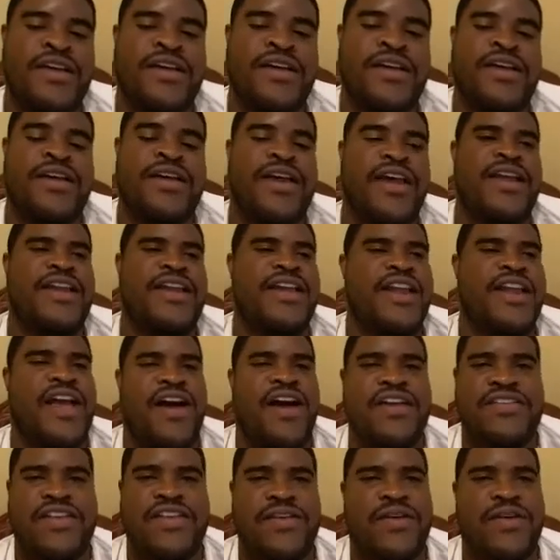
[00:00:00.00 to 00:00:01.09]
and then they
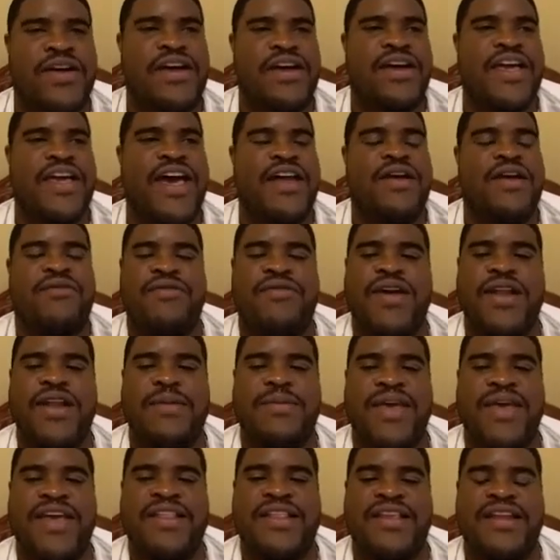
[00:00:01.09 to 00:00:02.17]
also got a running
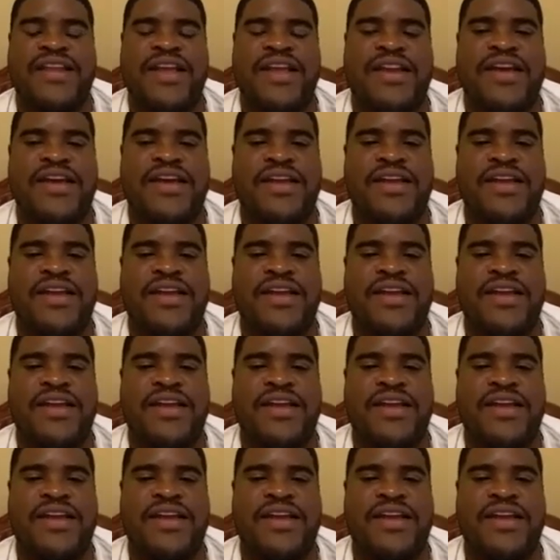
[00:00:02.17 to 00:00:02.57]
back. Did they not?